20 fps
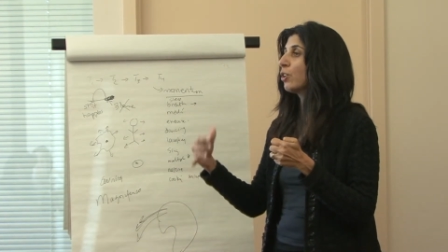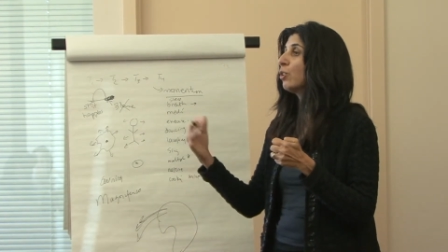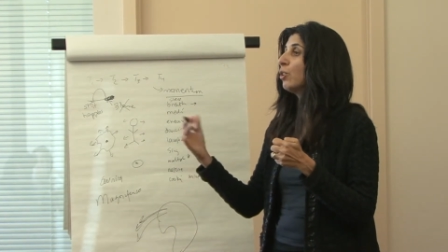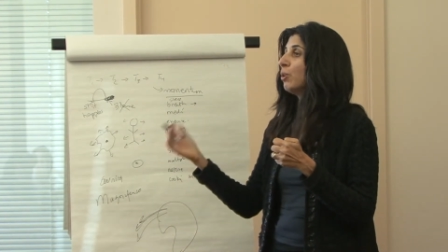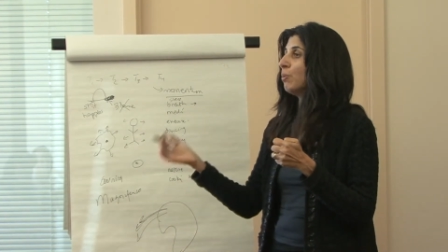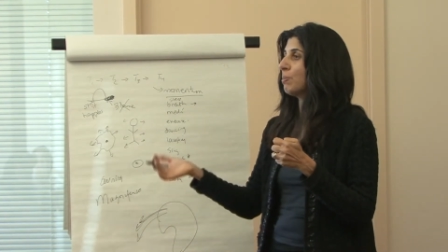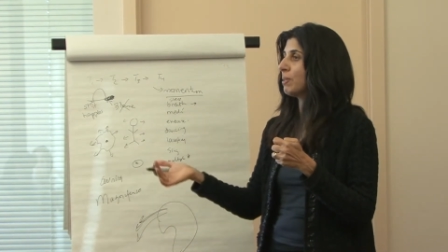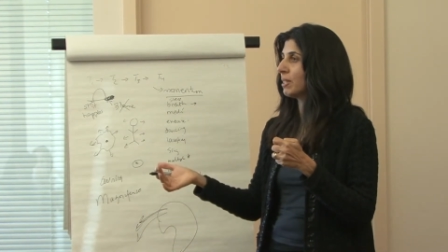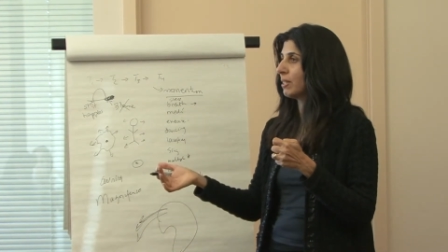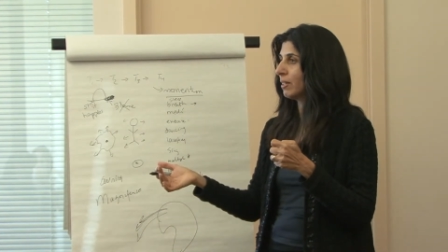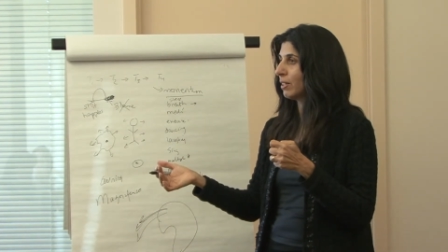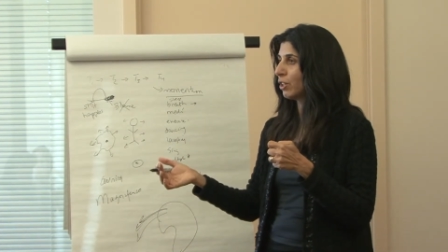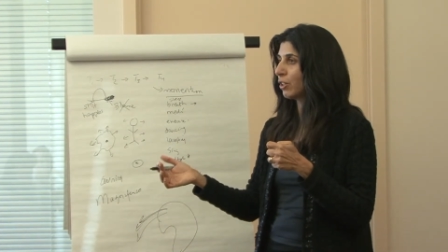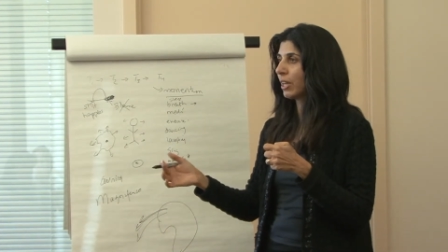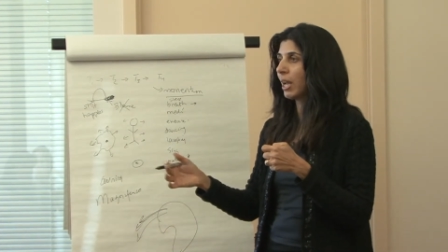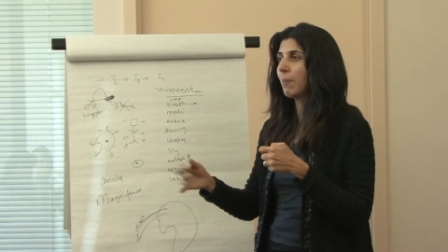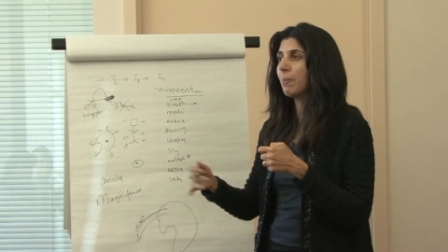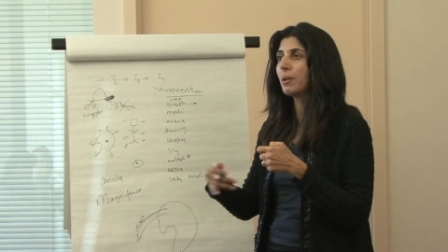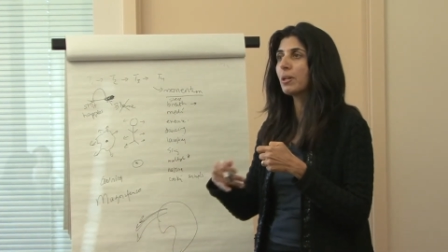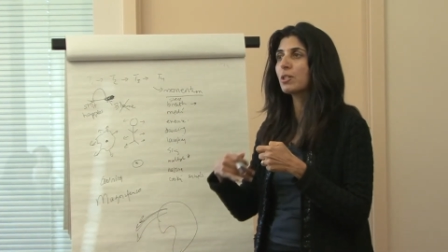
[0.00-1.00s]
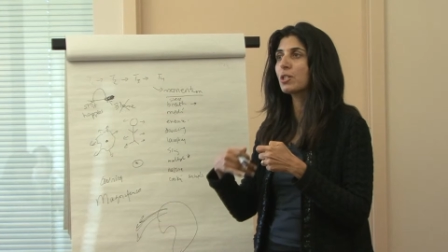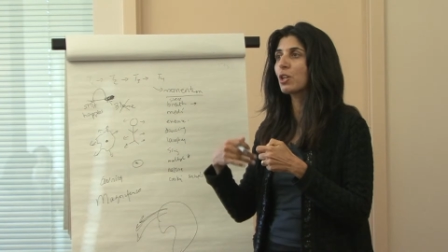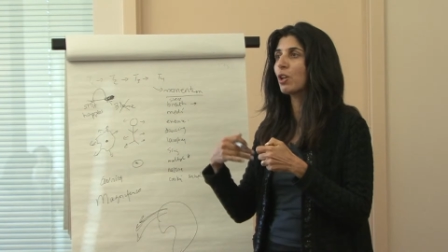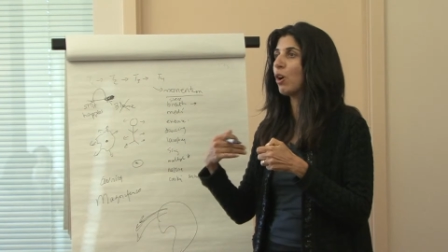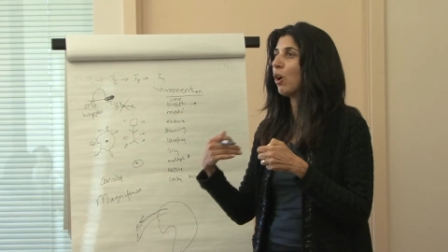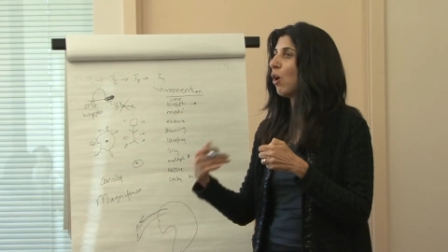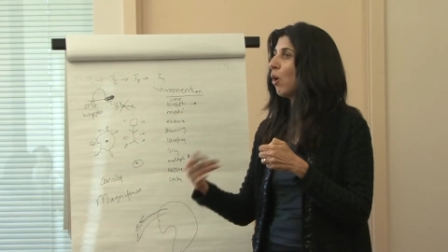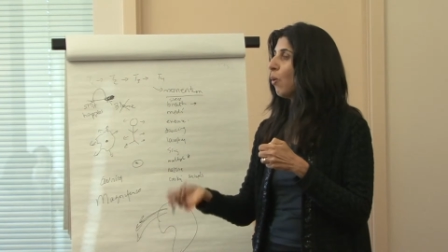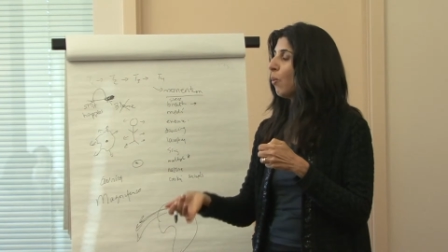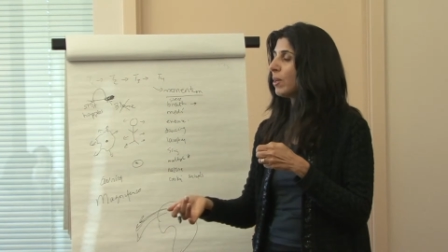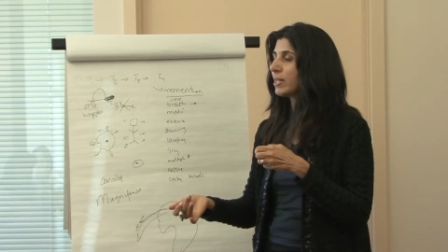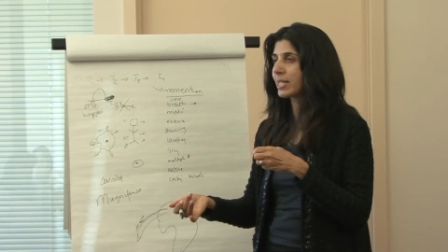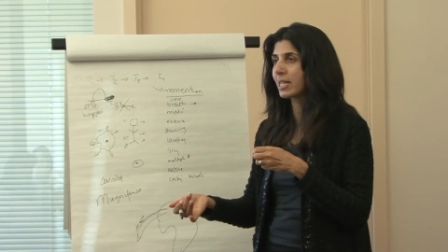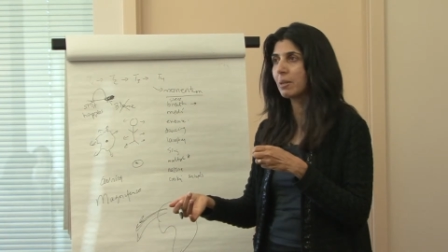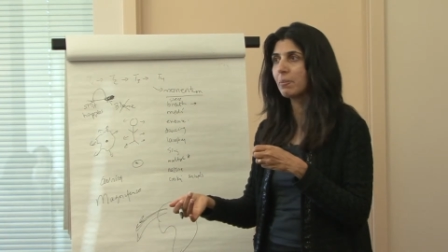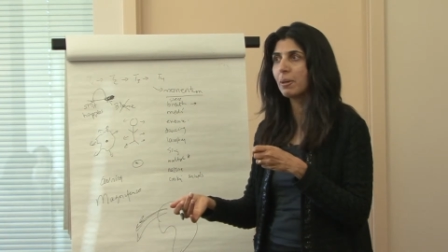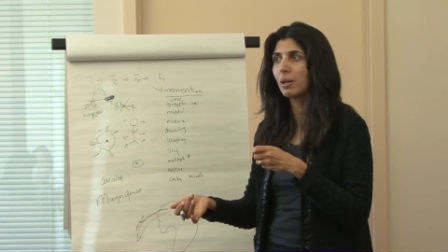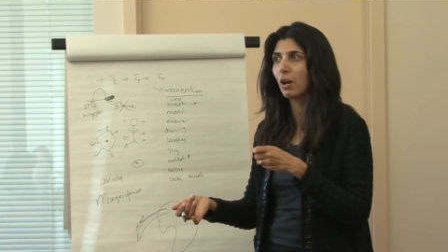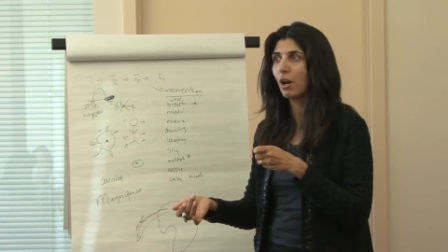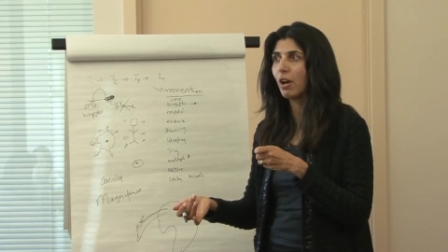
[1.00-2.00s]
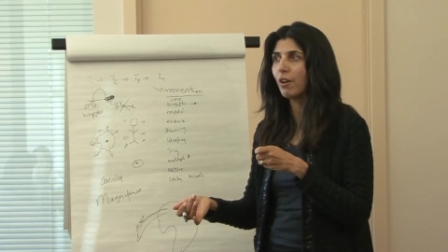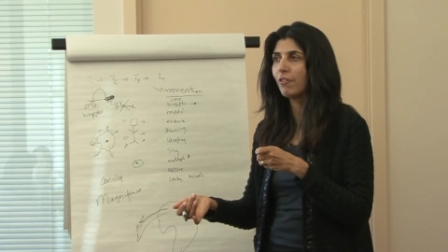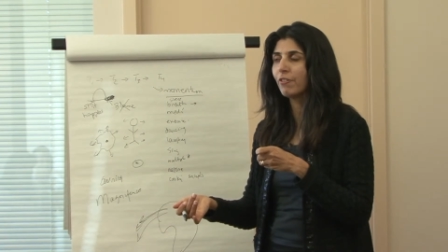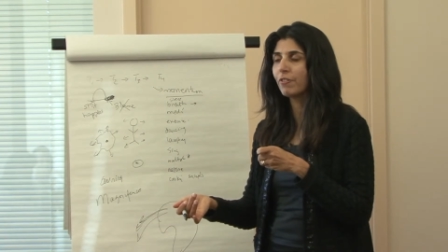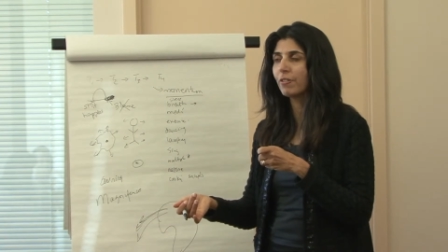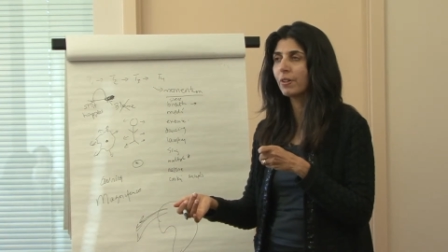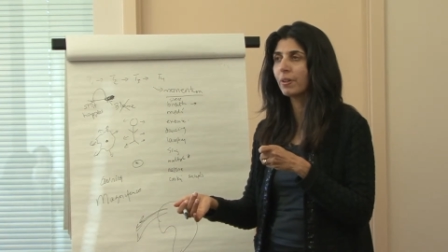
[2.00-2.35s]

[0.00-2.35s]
you're hooped. Your chemicals are always going to be off